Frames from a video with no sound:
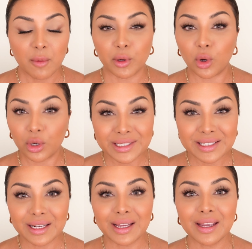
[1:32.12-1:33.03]
but
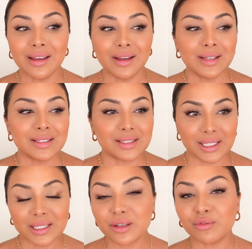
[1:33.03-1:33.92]
honestly,
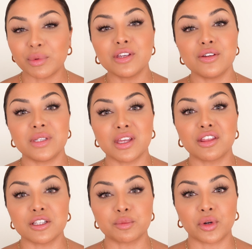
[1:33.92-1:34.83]
since I've been using
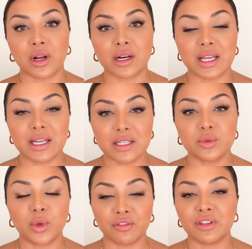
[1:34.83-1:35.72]
this product, it is
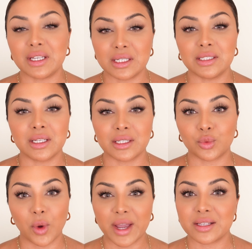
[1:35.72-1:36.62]
one of the
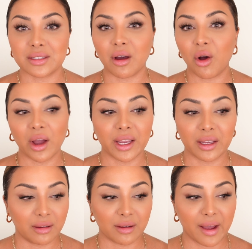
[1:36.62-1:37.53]
easiest ways that
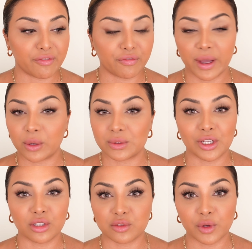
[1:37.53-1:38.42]
I have found to
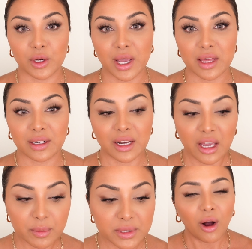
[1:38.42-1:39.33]
exfoliate the
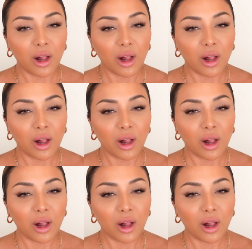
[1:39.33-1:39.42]
lips.